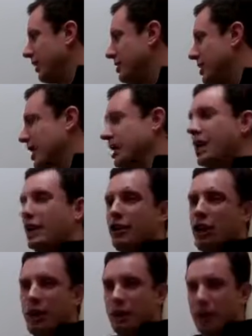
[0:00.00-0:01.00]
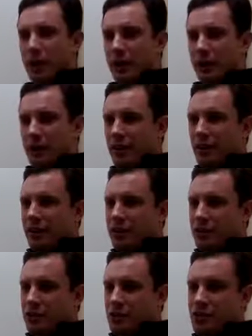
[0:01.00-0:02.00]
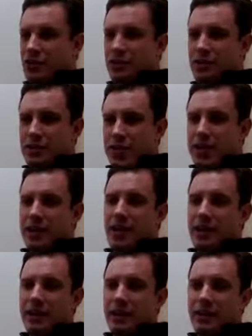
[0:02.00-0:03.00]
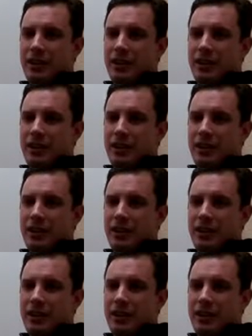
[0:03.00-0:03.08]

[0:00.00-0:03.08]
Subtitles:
dedicated hardware associated with dedicated